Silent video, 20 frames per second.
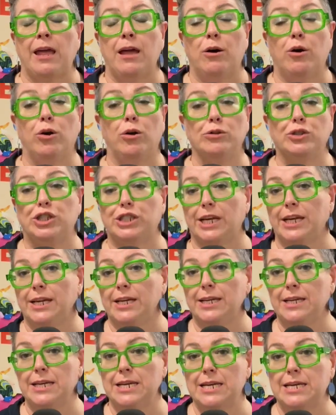
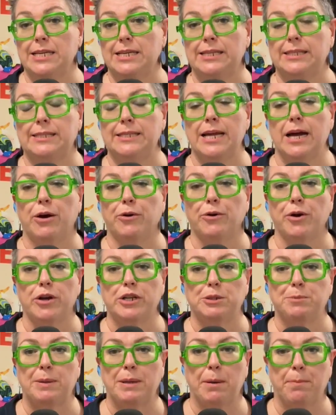Algae is now going
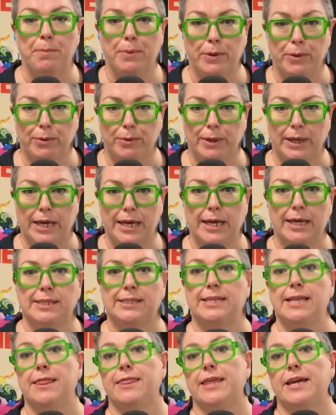to be purely a
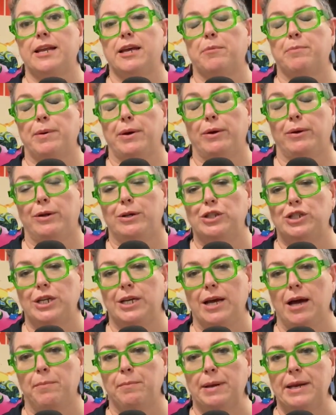synthetic biology
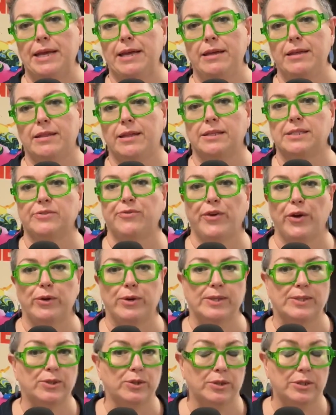company that's
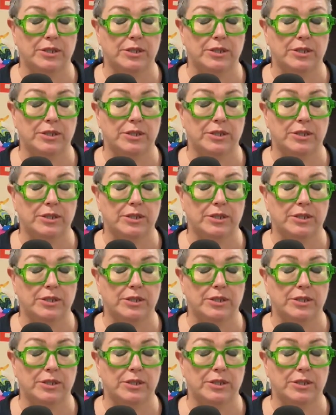focused on